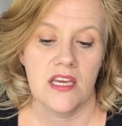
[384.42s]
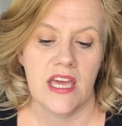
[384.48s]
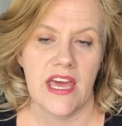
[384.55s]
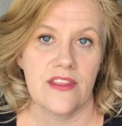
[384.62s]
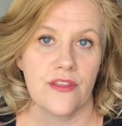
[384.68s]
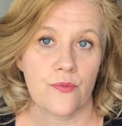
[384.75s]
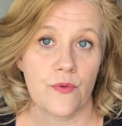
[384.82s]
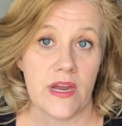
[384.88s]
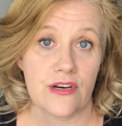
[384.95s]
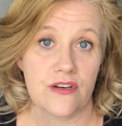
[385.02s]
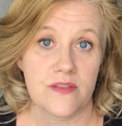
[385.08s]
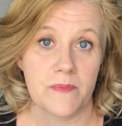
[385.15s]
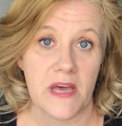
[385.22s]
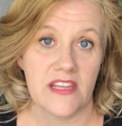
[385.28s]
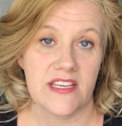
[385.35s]
And the
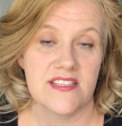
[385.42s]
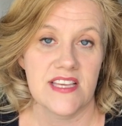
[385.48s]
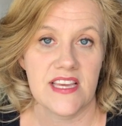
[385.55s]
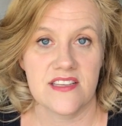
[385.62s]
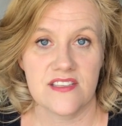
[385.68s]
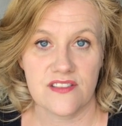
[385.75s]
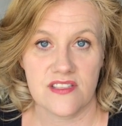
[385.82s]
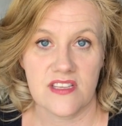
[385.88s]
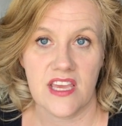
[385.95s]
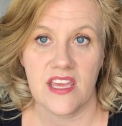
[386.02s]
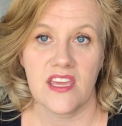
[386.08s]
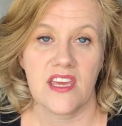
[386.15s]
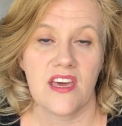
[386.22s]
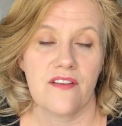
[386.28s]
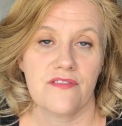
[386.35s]
renter's policy is
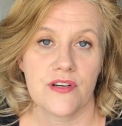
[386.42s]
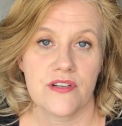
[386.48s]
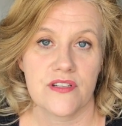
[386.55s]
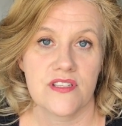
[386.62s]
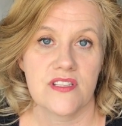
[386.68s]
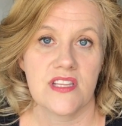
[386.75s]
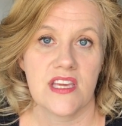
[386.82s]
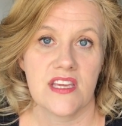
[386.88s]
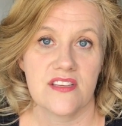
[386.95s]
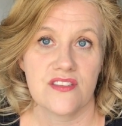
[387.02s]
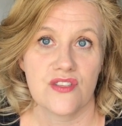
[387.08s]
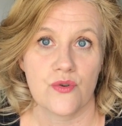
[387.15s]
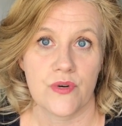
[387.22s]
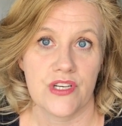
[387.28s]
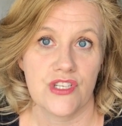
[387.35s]
it covers the
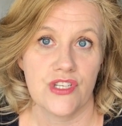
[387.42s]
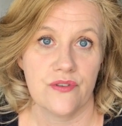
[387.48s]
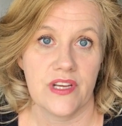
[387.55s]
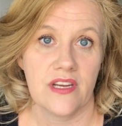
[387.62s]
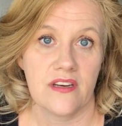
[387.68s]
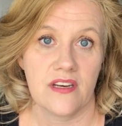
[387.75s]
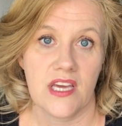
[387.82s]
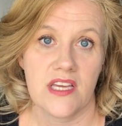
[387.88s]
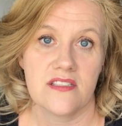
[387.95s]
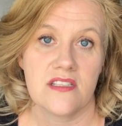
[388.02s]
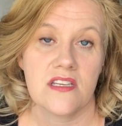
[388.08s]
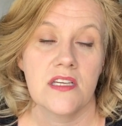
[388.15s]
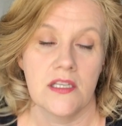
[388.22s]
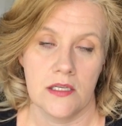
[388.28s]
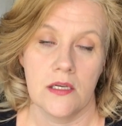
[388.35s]
storage unit because
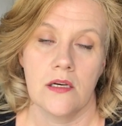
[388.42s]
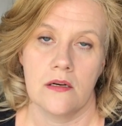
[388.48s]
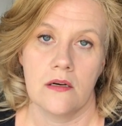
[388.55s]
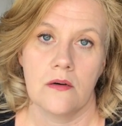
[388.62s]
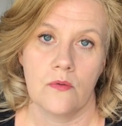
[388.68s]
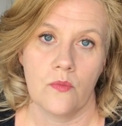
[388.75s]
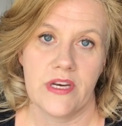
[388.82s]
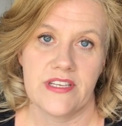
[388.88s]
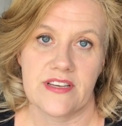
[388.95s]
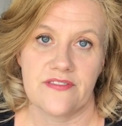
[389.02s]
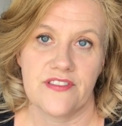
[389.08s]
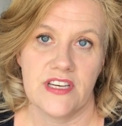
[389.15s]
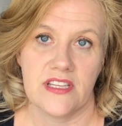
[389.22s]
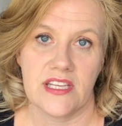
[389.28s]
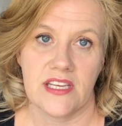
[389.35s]
we
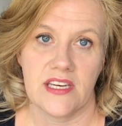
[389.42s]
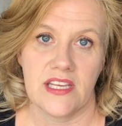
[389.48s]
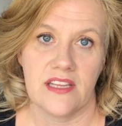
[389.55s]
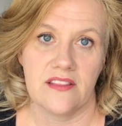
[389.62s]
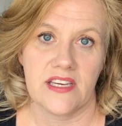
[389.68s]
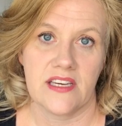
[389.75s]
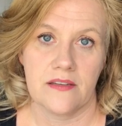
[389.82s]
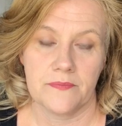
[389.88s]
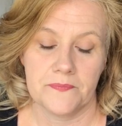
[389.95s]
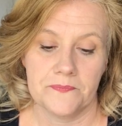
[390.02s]
definitely need that.